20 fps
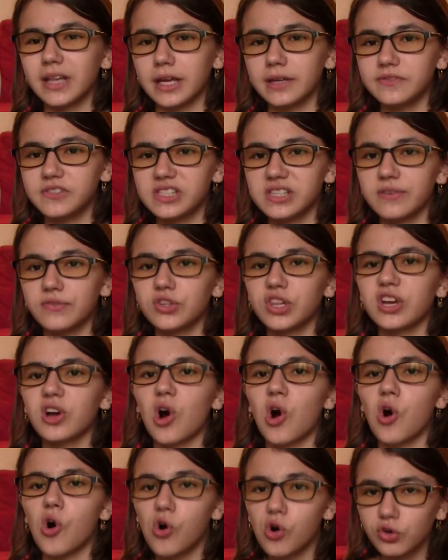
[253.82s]
a lifesaver
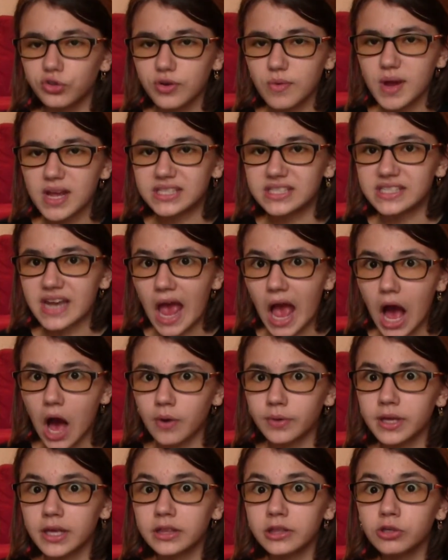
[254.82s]
like all the way
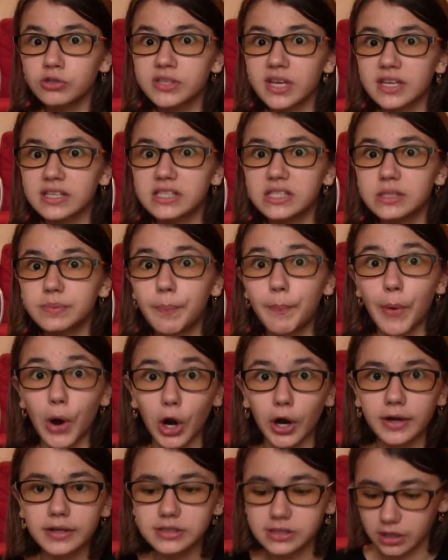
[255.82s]
down and there's like
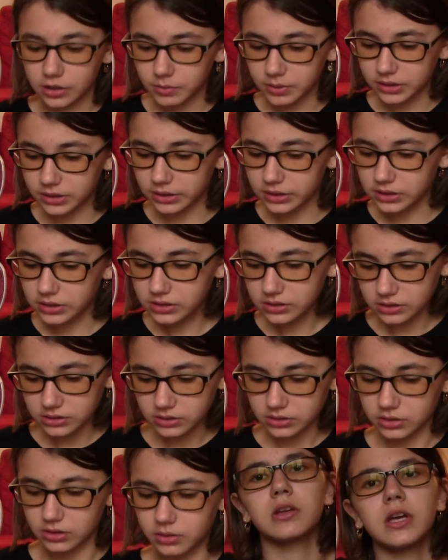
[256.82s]
sparks that are
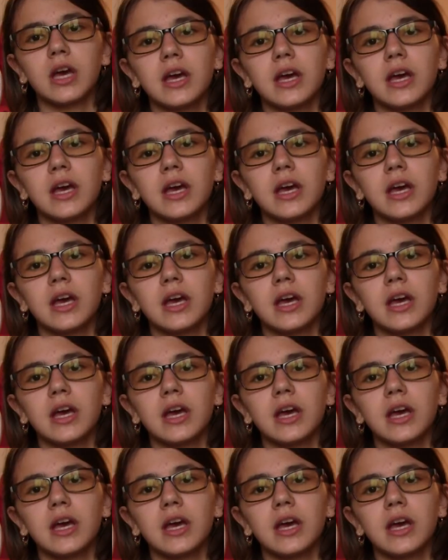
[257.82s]
released.